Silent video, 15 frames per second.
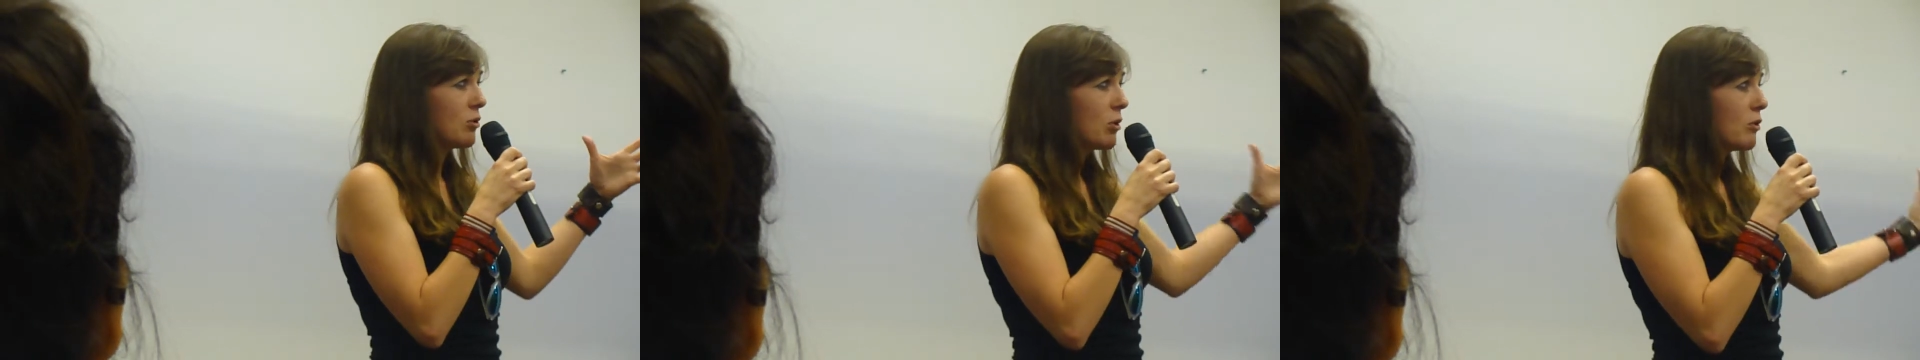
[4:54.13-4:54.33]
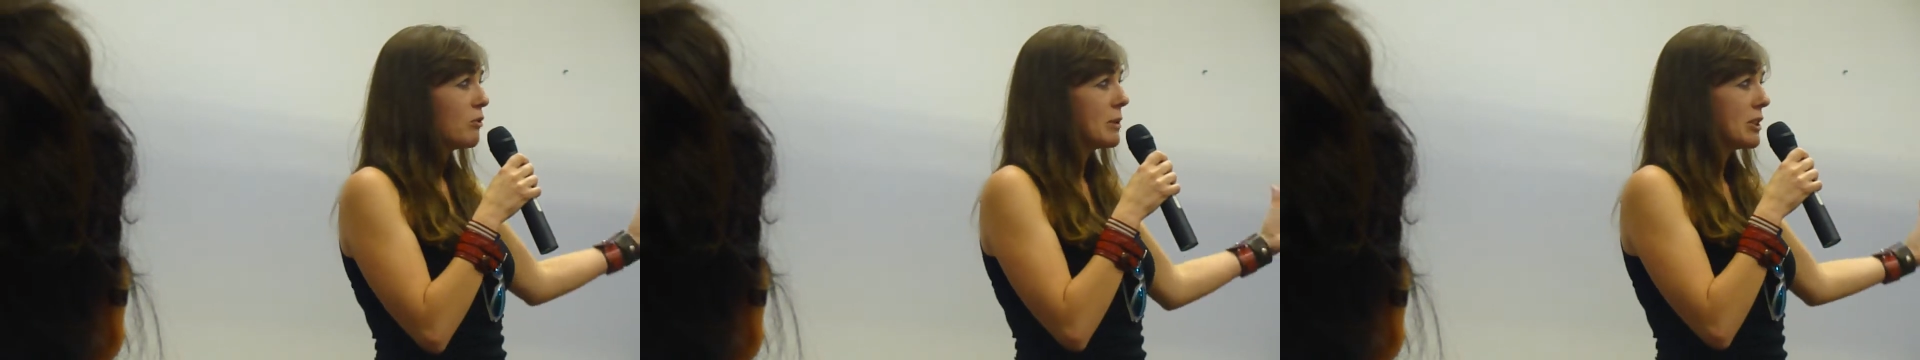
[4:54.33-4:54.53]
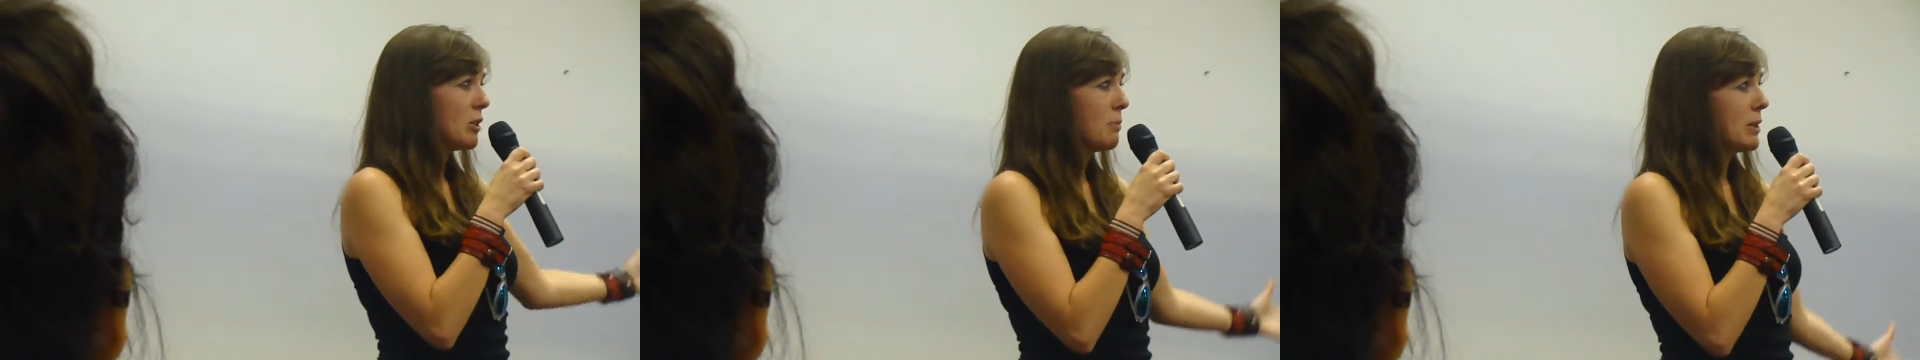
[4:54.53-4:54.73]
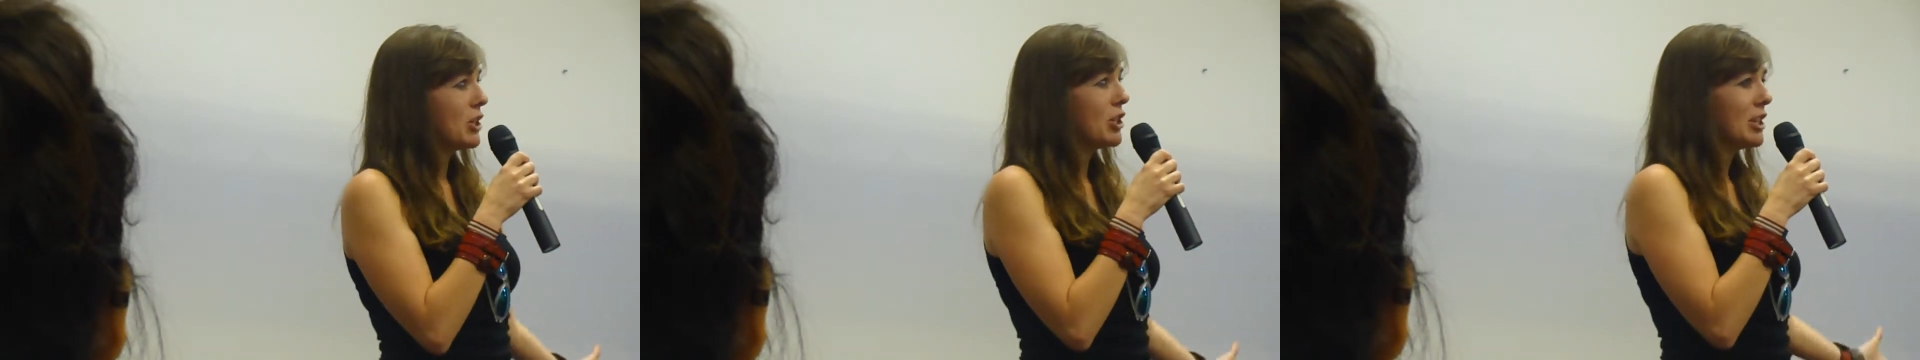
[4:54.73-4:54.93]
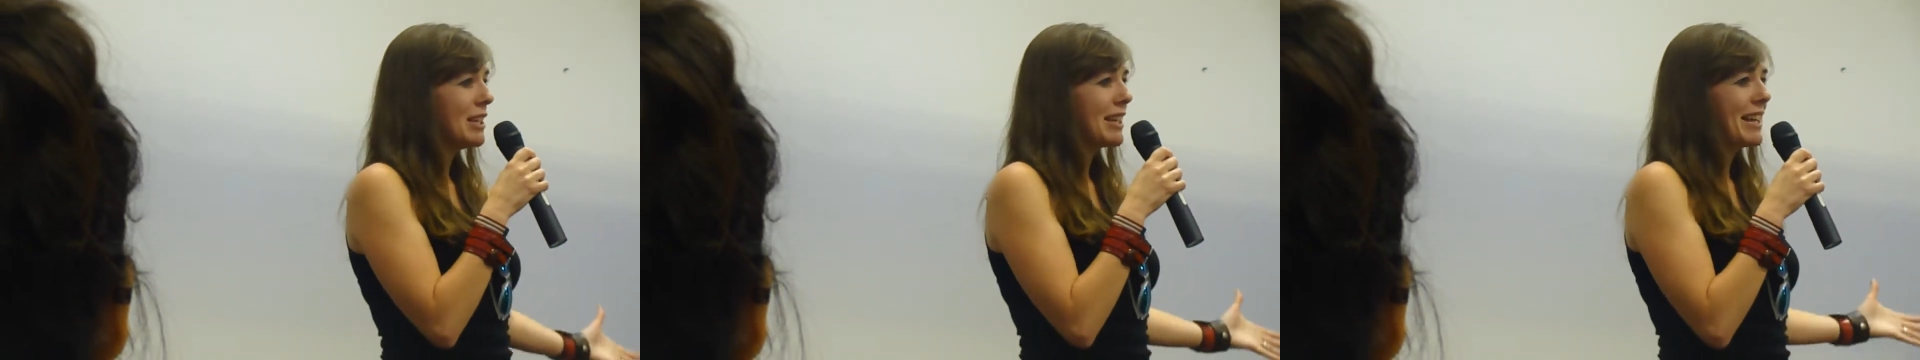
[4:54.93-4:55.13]
drove
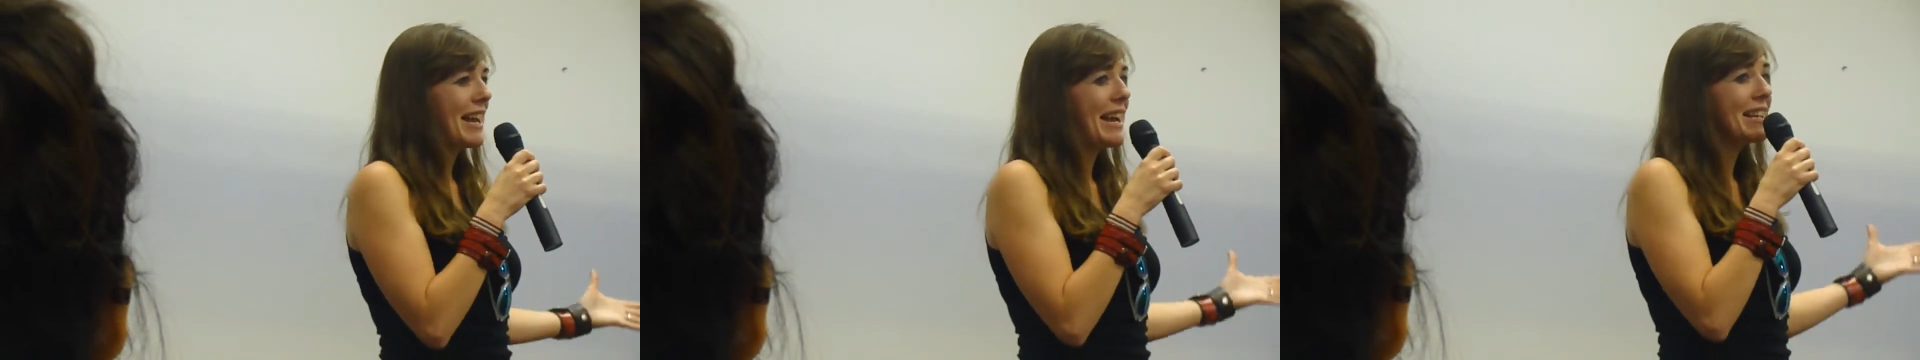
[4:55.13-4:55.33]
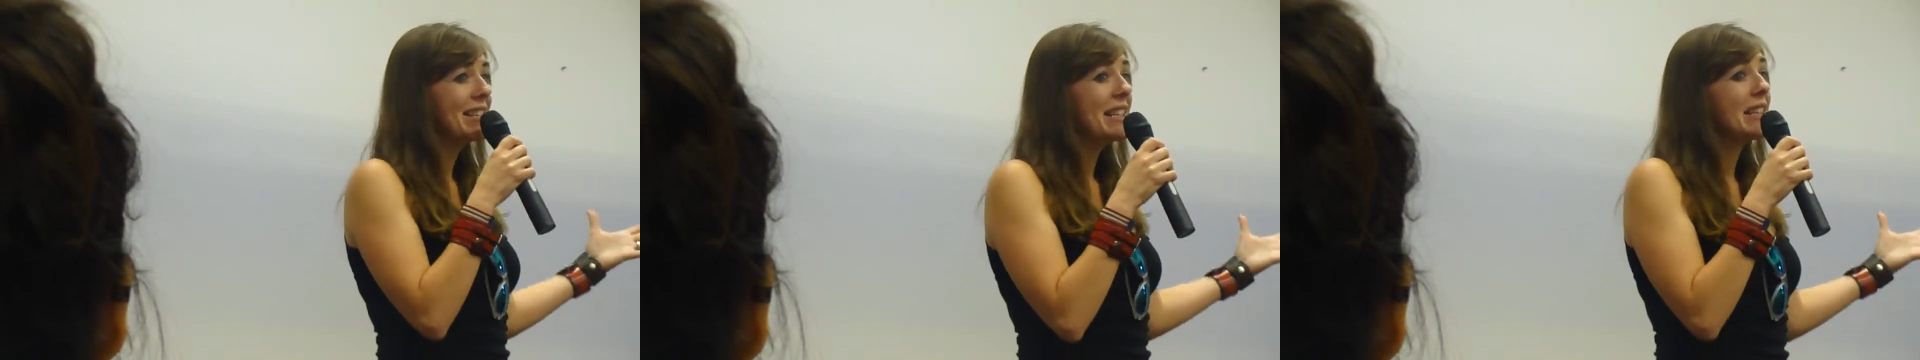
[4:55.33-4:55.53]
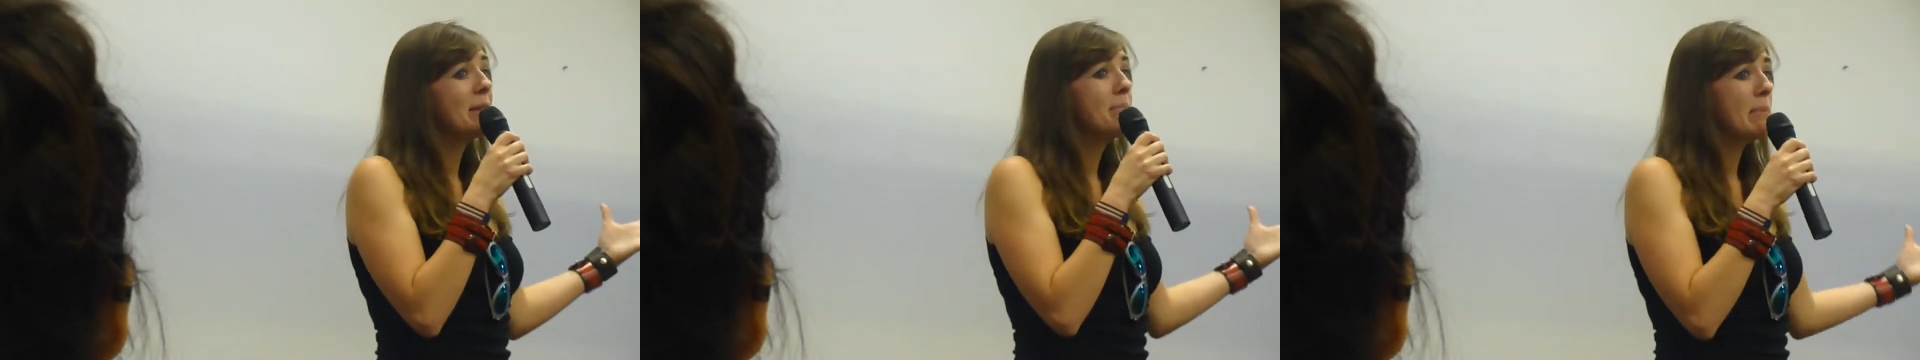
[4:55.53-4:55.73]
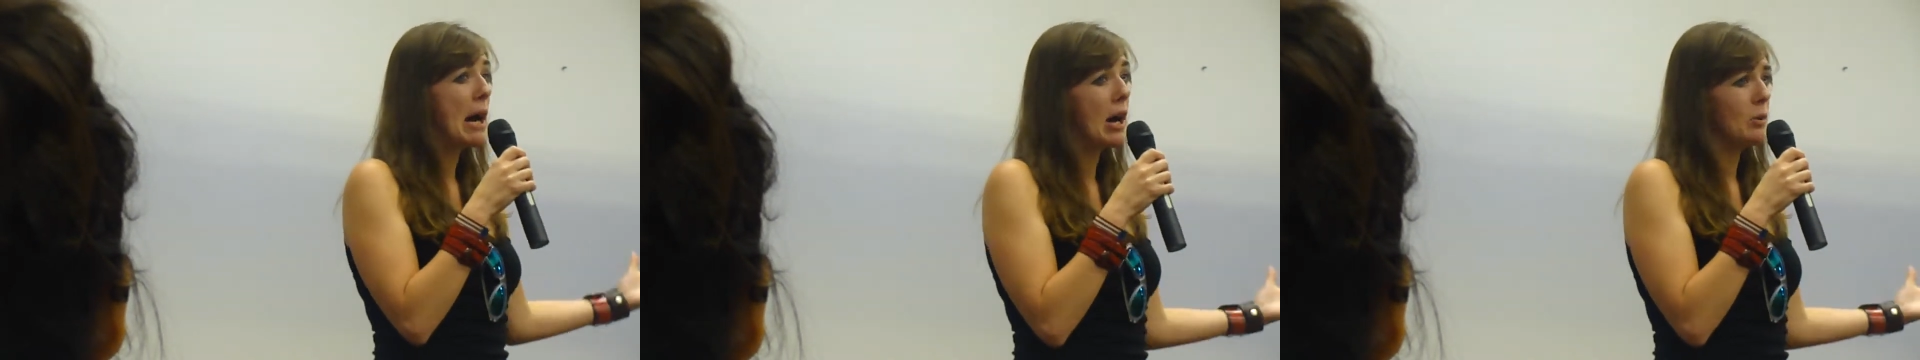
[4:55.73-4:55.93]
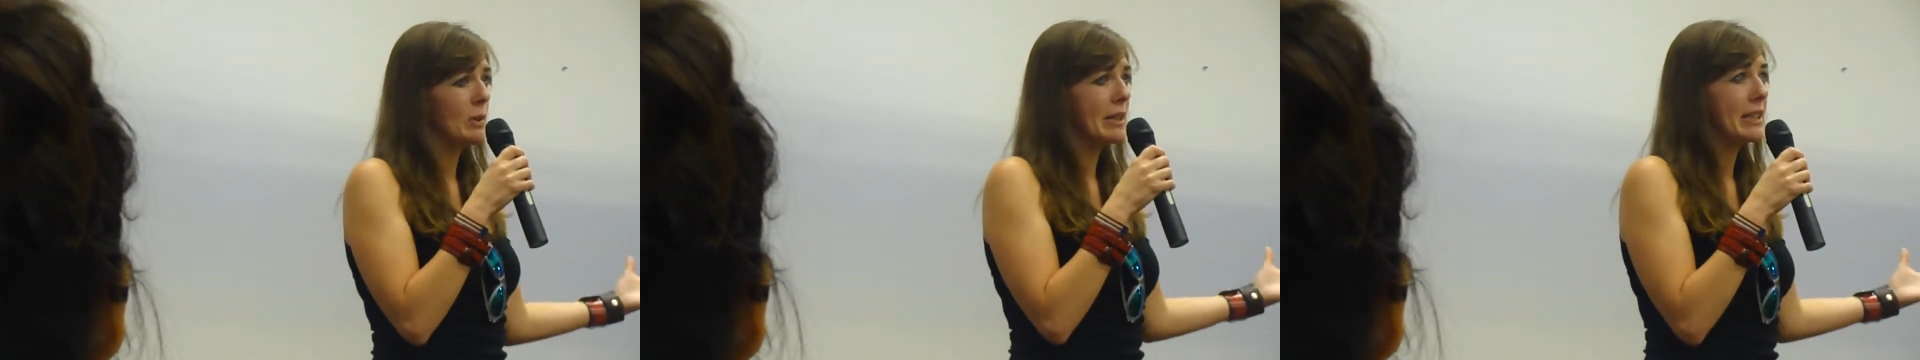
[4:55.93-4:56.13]
Mitsubishi and I accidentally
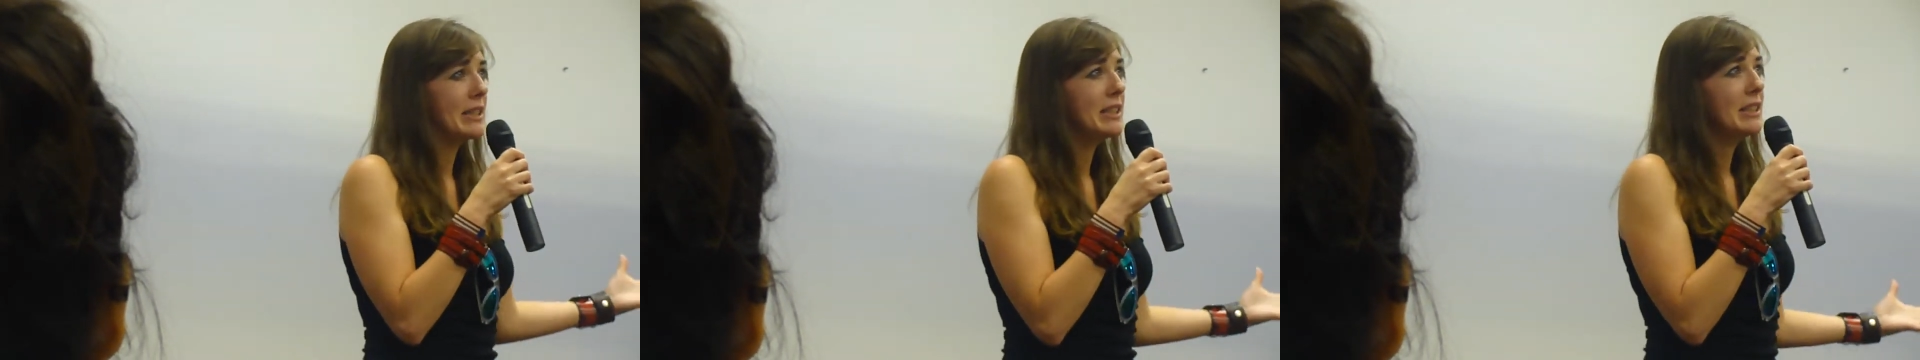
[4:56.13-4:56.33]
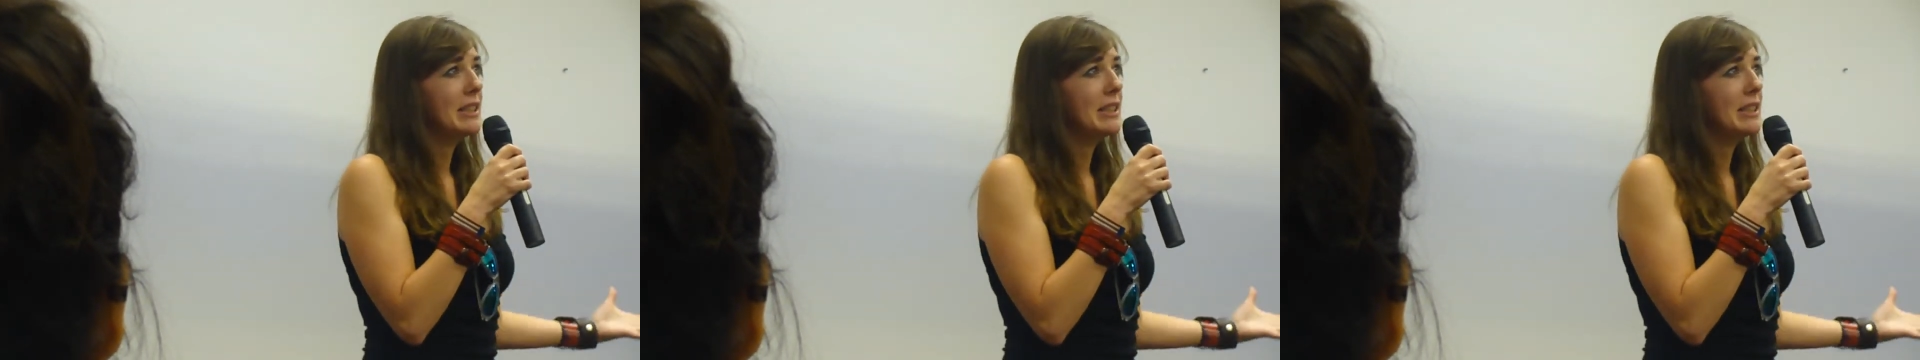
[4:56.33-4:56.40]
bought one.